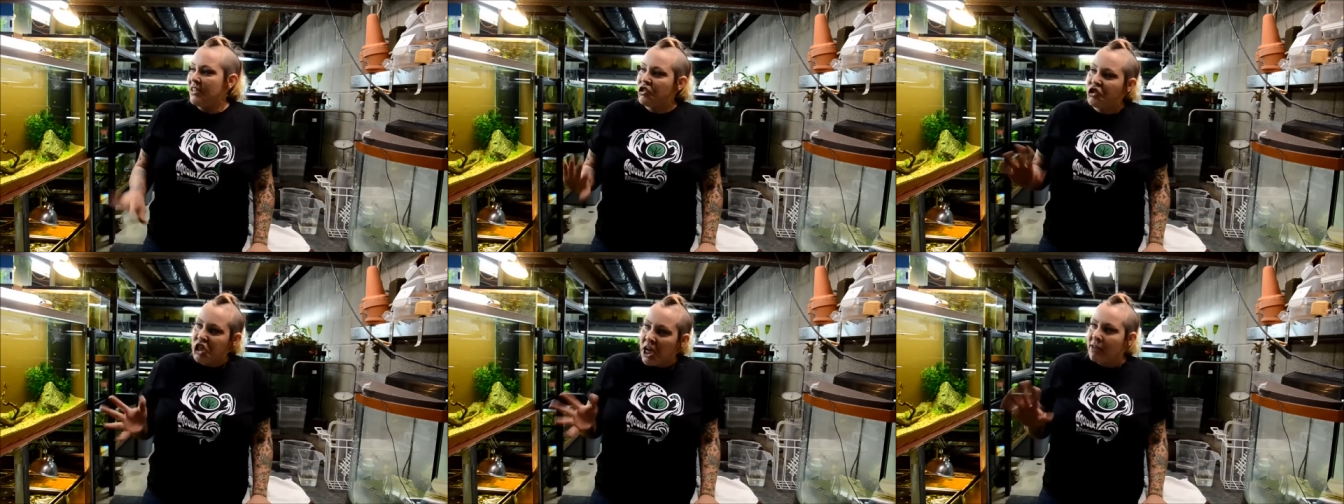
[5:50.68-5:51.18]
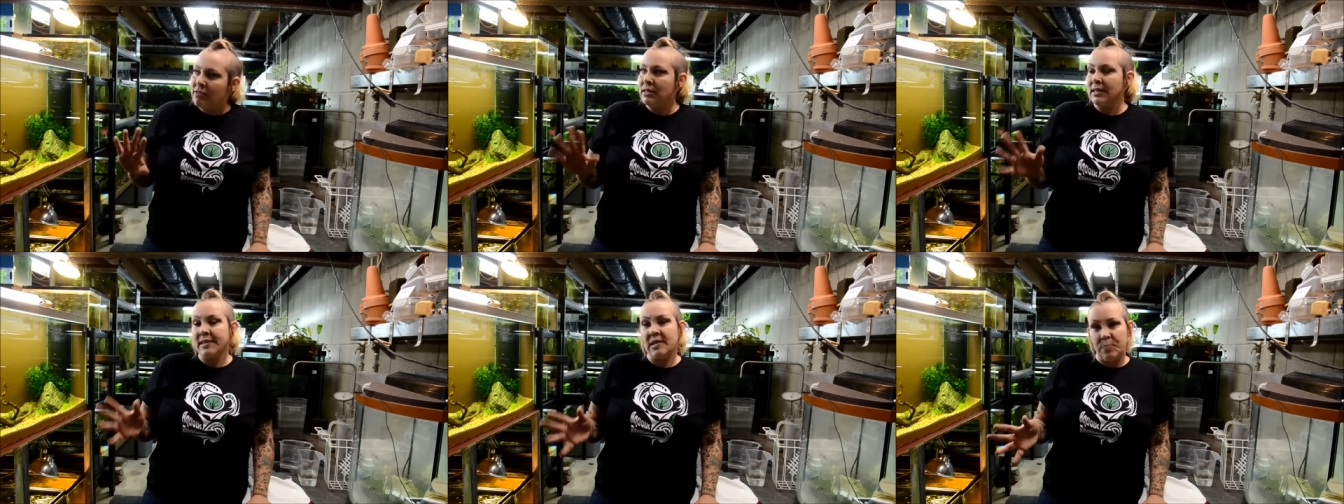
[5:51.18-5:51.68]

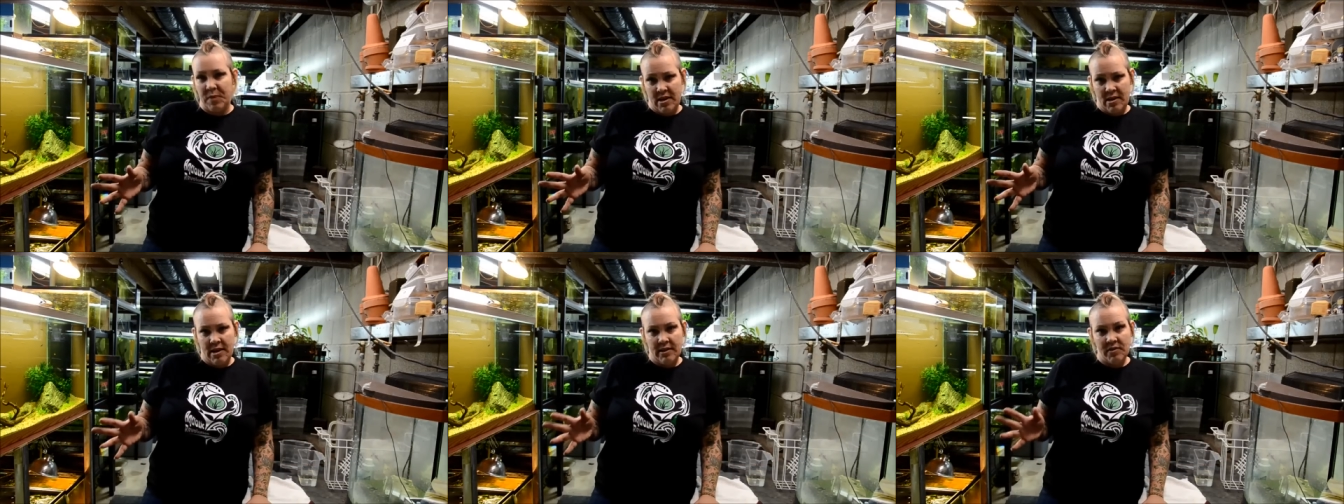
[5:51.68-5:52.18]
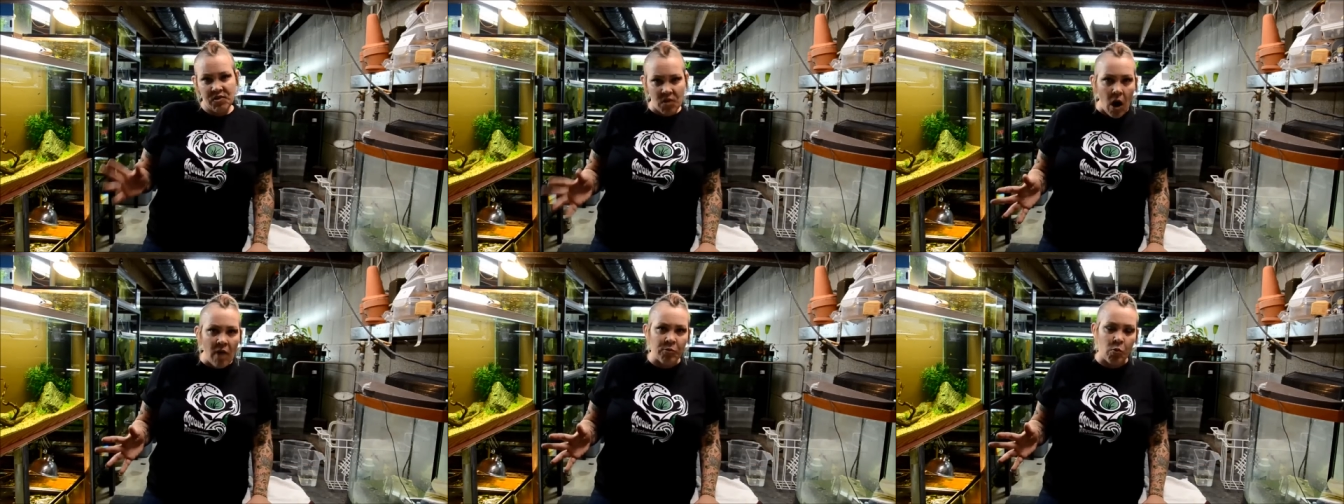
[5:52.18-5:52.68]
Generally speaking,
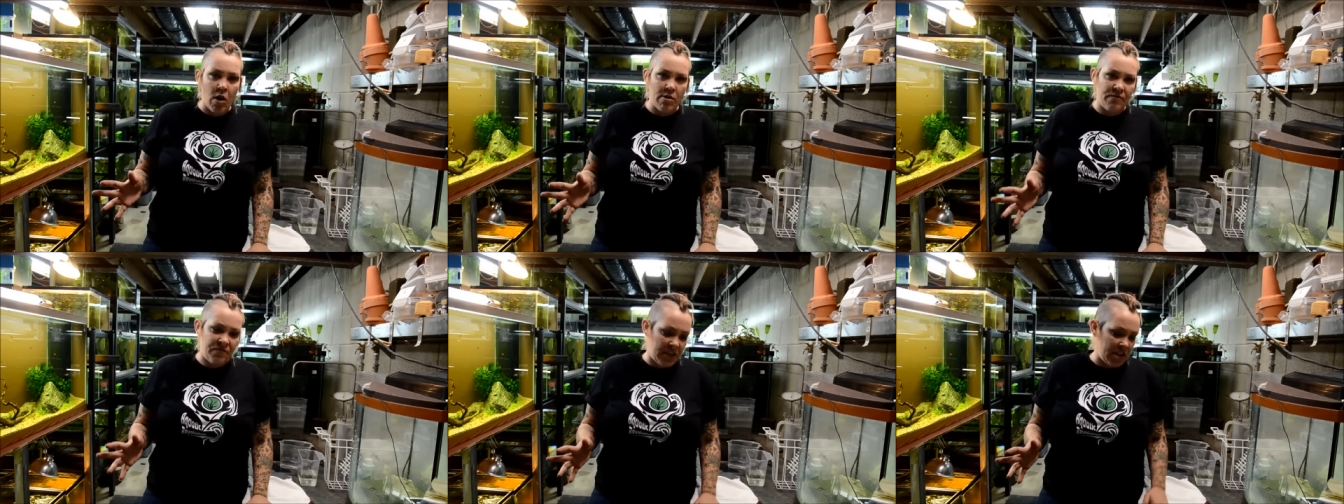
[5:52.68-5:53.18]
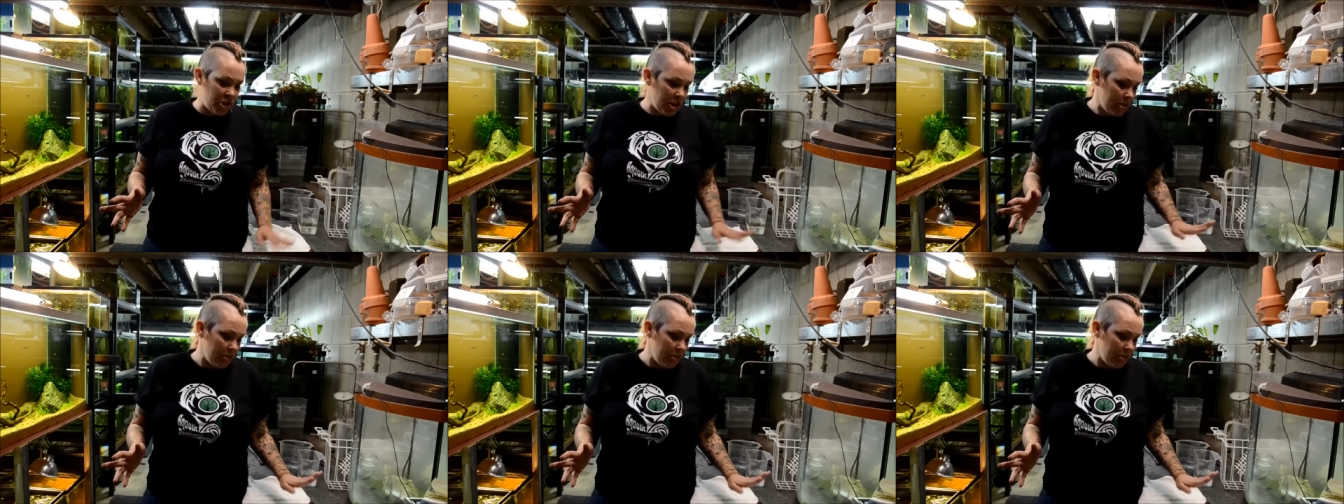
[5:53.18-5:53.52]
soft water fish